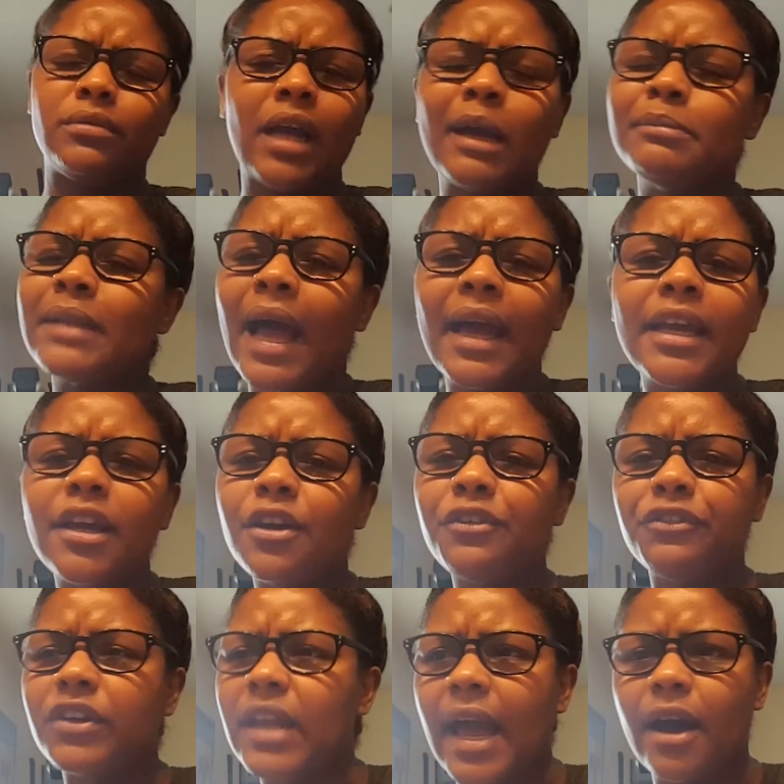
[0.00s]
not here
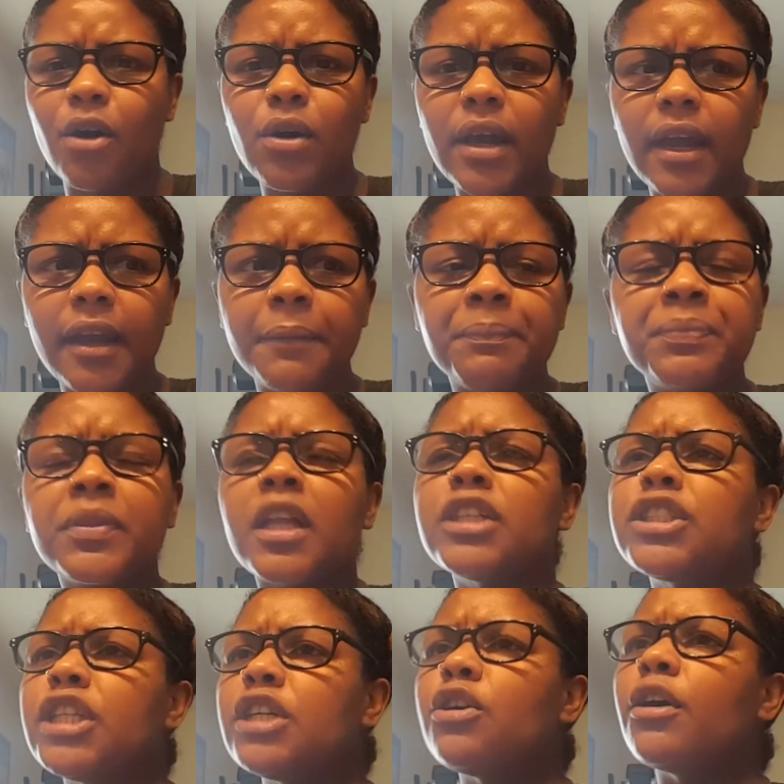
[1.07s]
for that, okay?
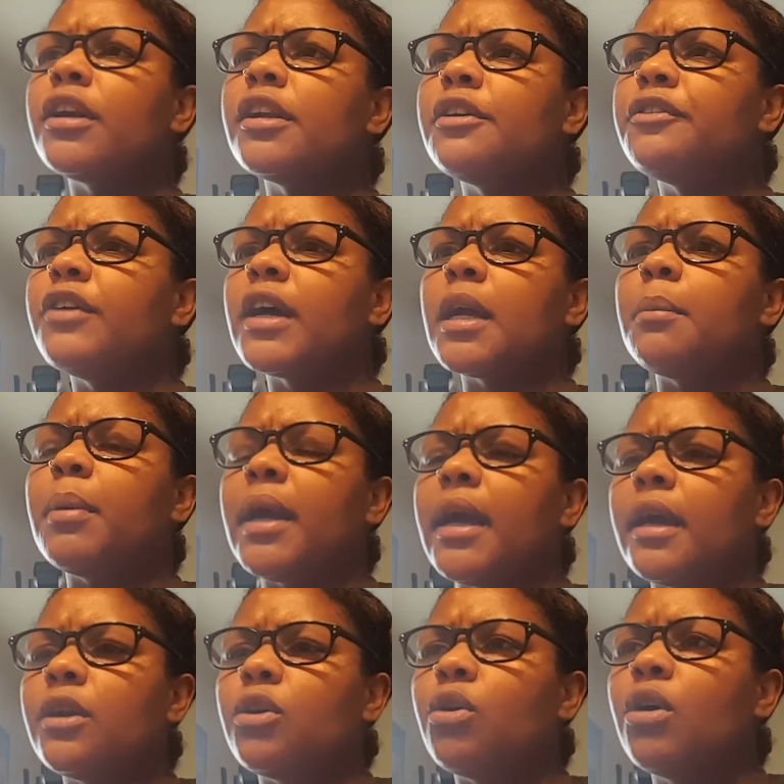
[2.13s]
She go to the fucking
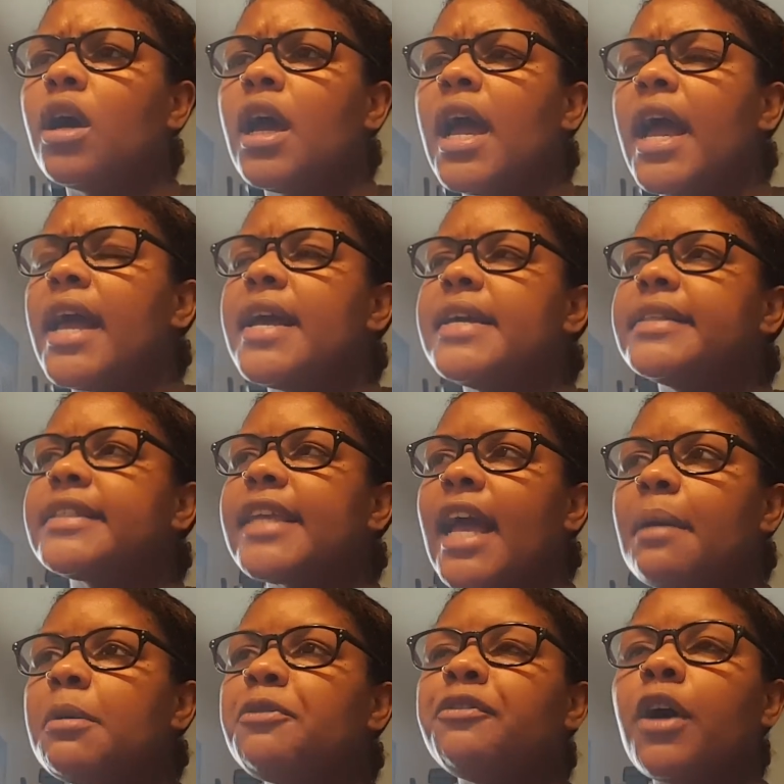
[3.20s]
panel and
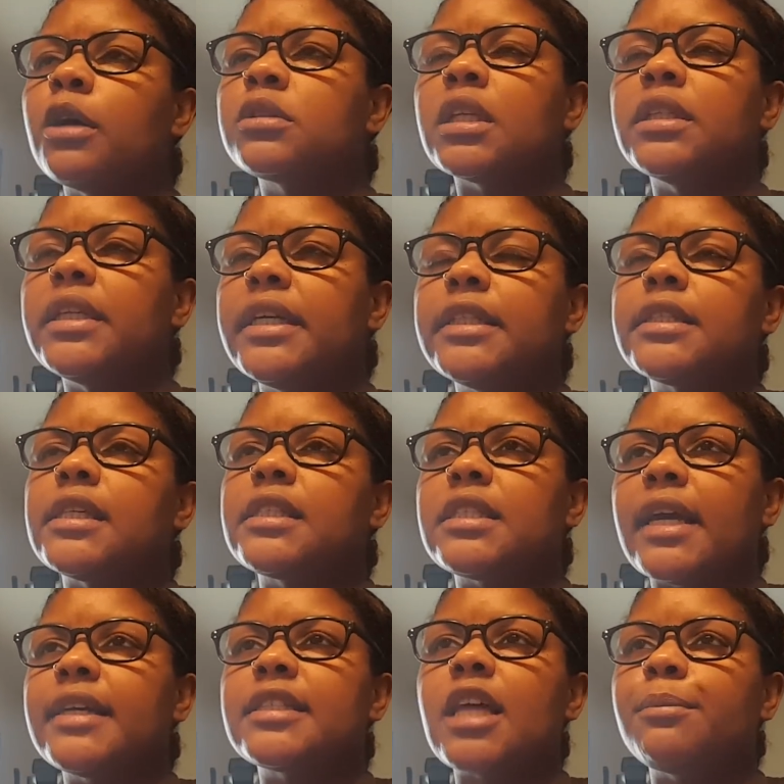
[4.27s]
Tammy felt the need to
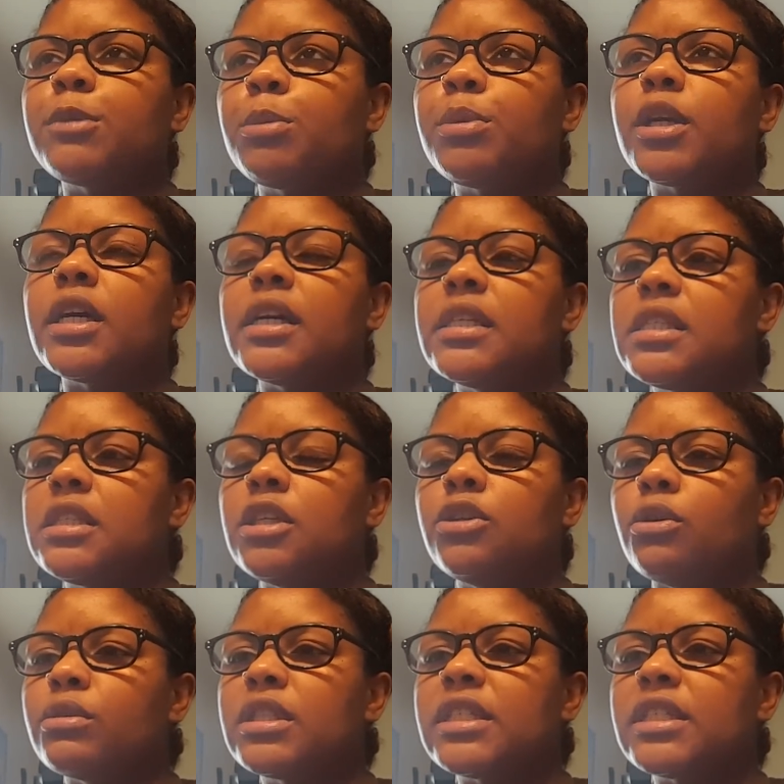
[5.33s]
say something because, you know,